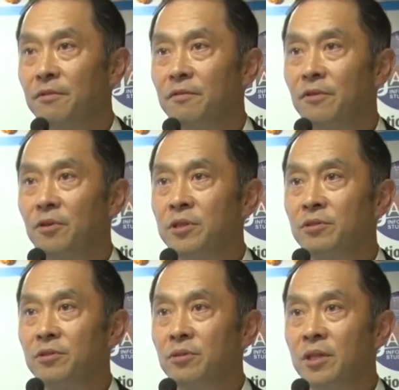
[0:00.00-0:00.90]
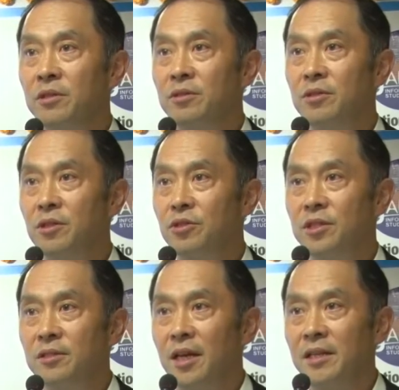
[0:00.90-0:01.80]
Foreign students
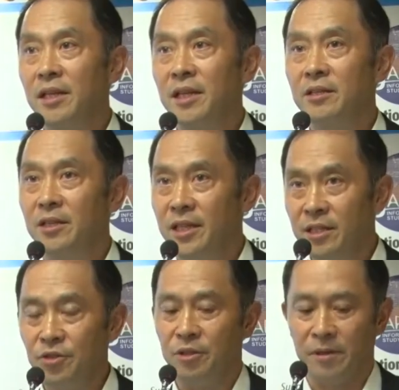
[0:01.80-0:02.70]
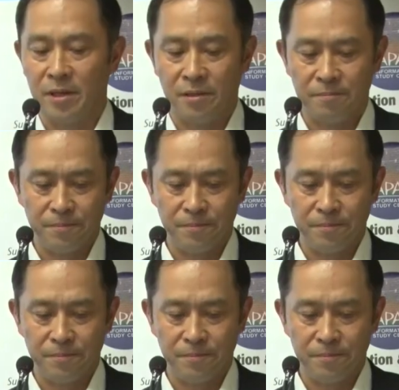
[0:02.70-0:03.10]
studying in Japan.